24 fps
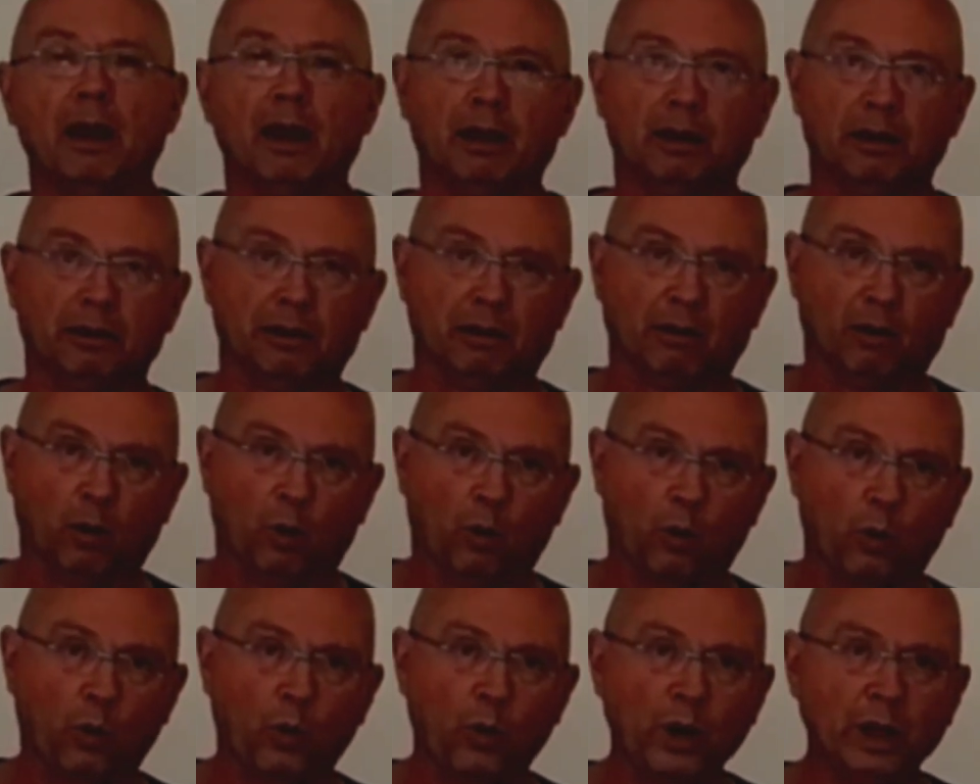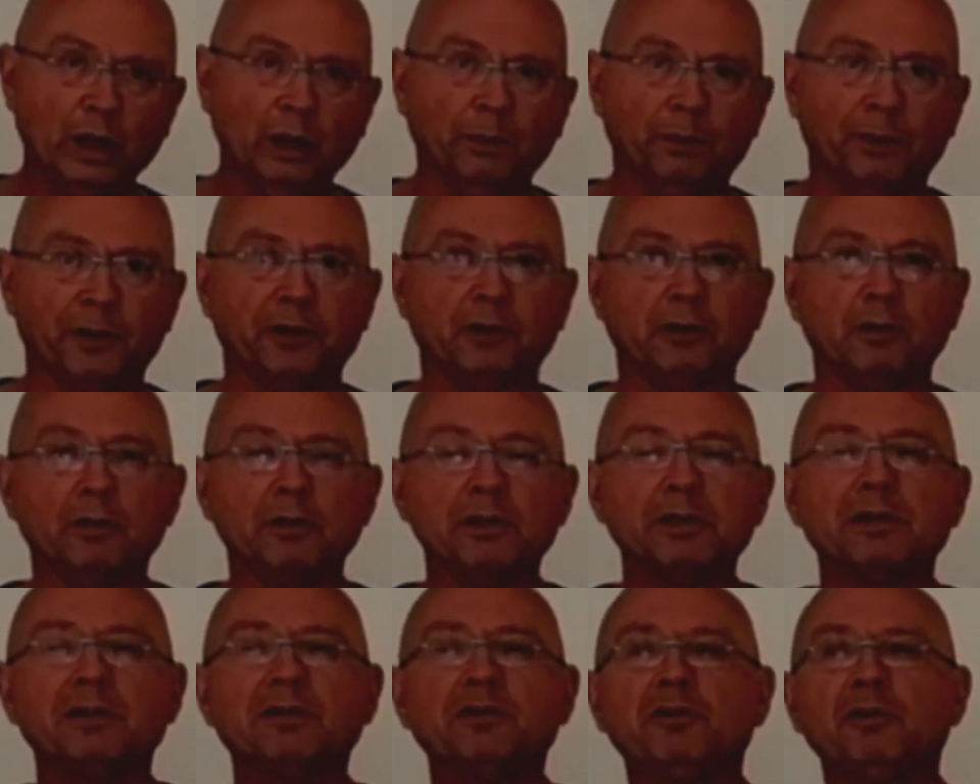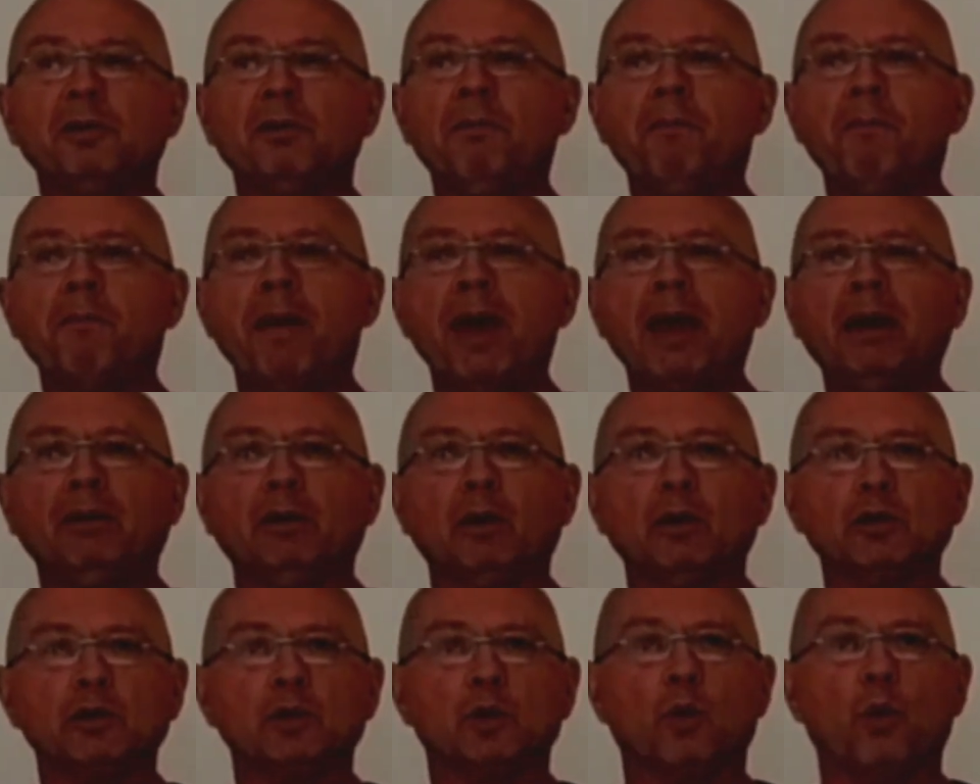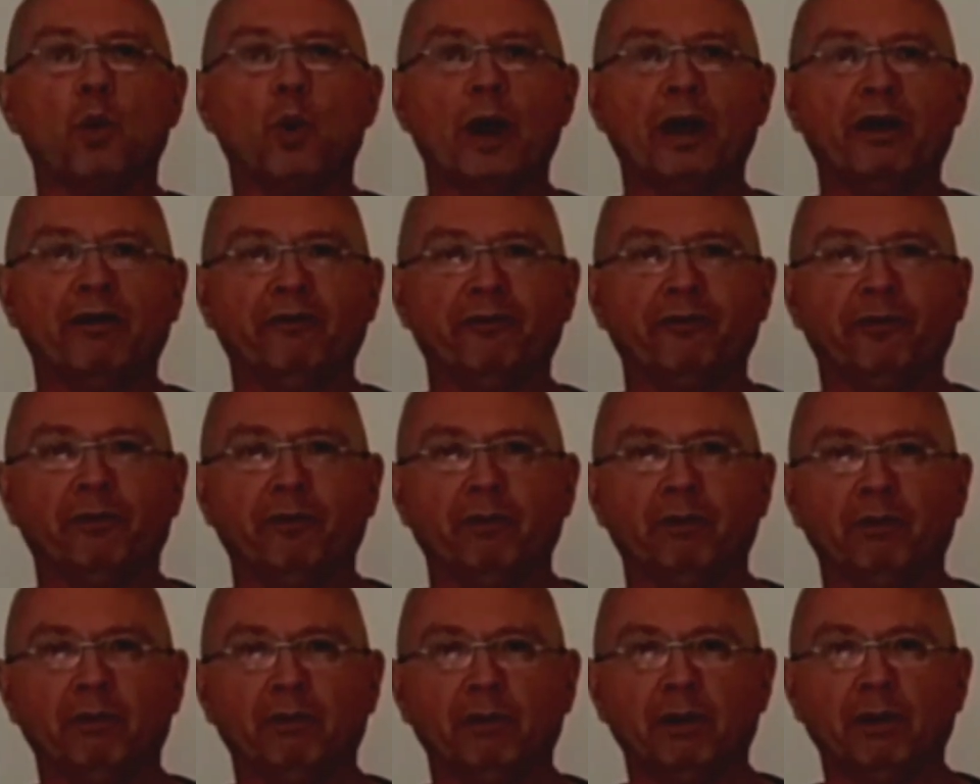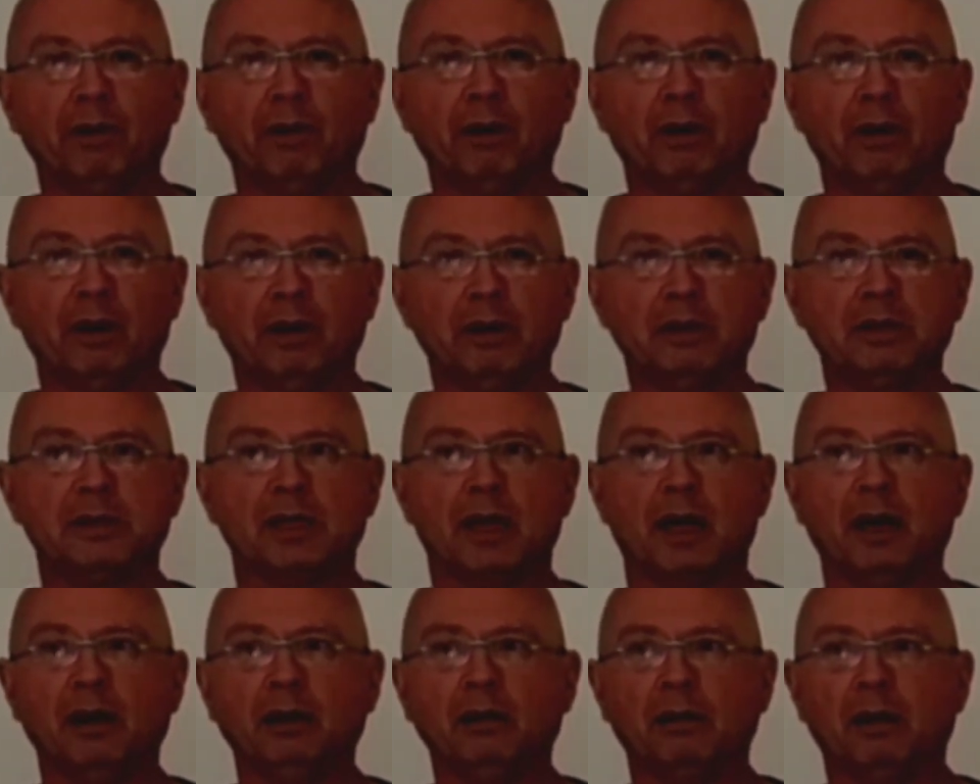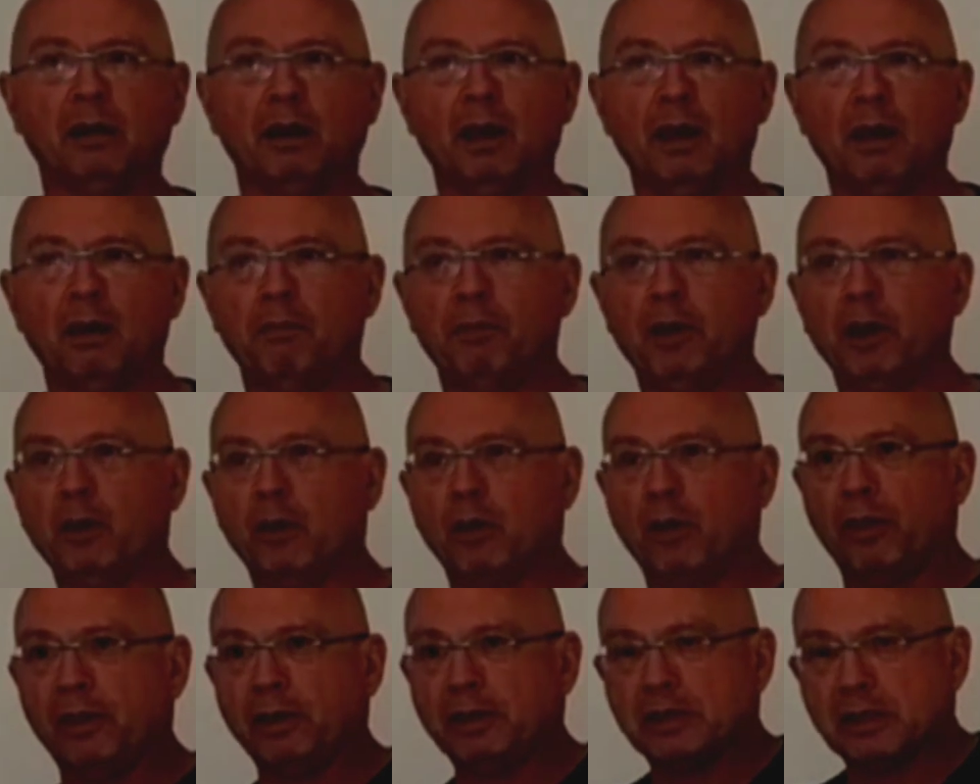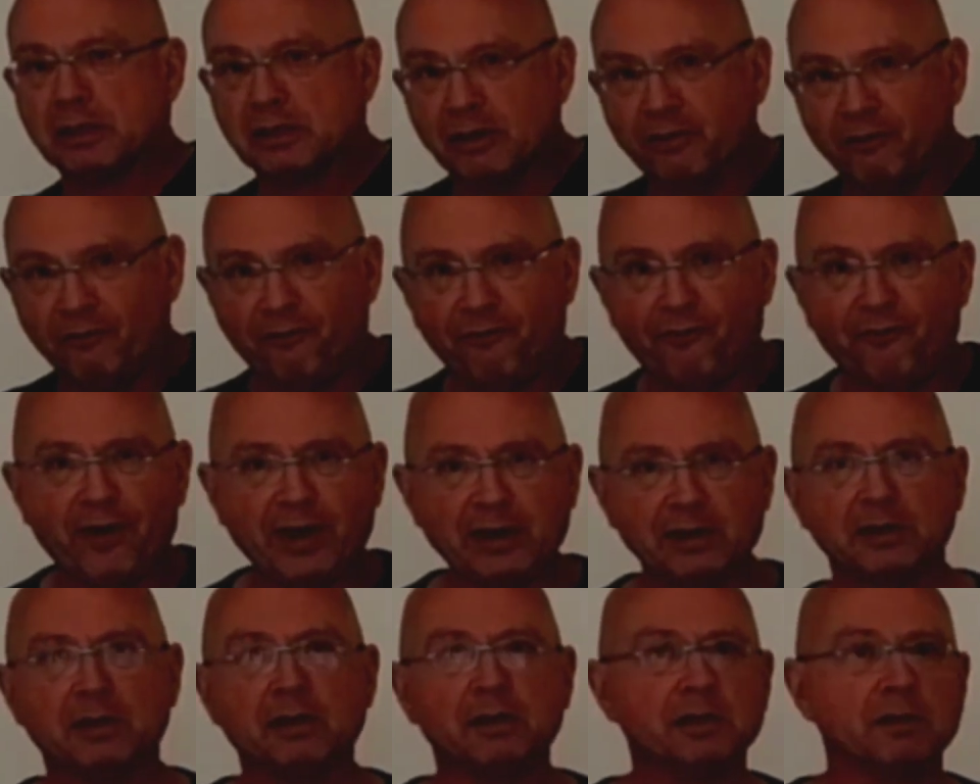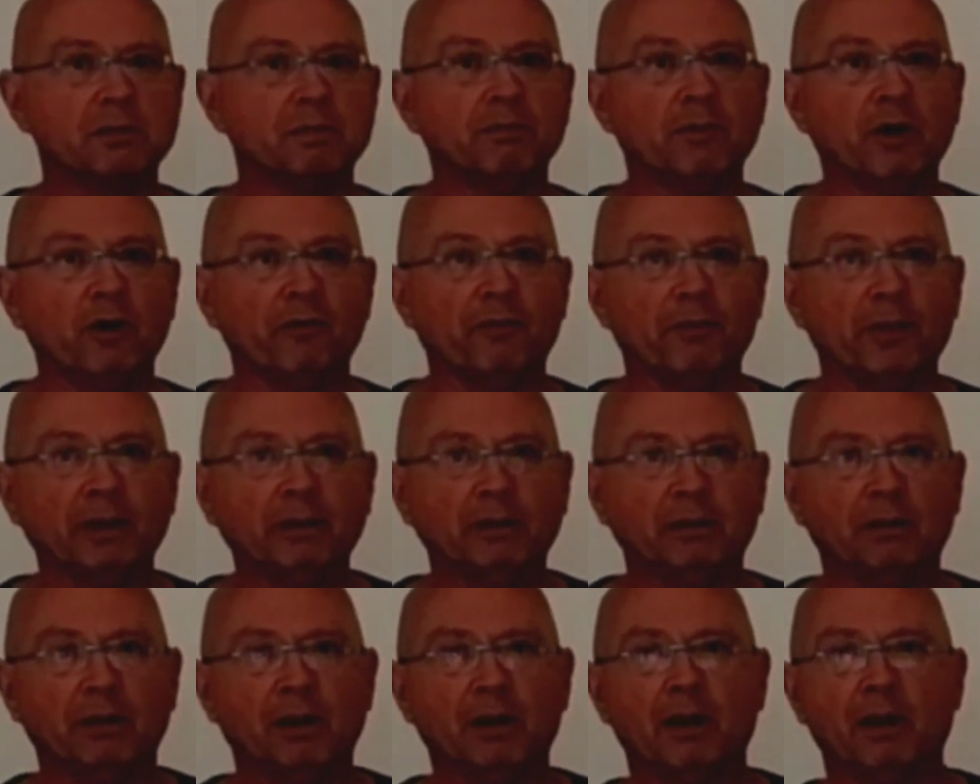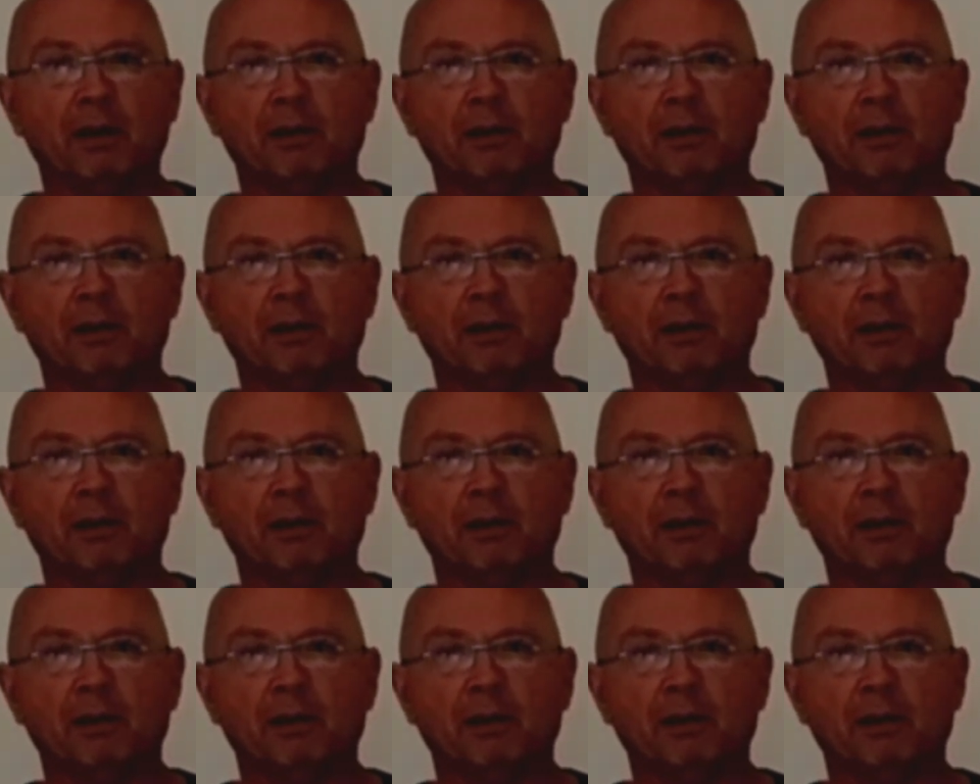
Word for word: it will produce tremendous wave inside because this is the fastest movement,